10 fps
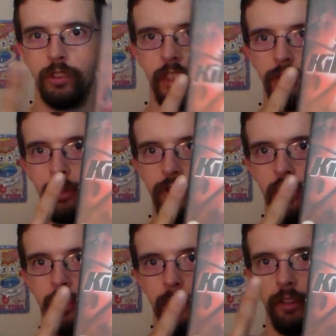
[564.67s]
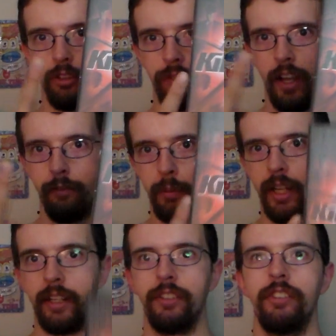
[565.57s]
This was the only one that was
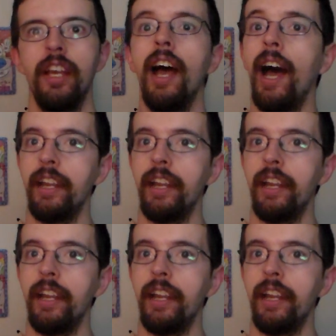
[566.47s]
$5.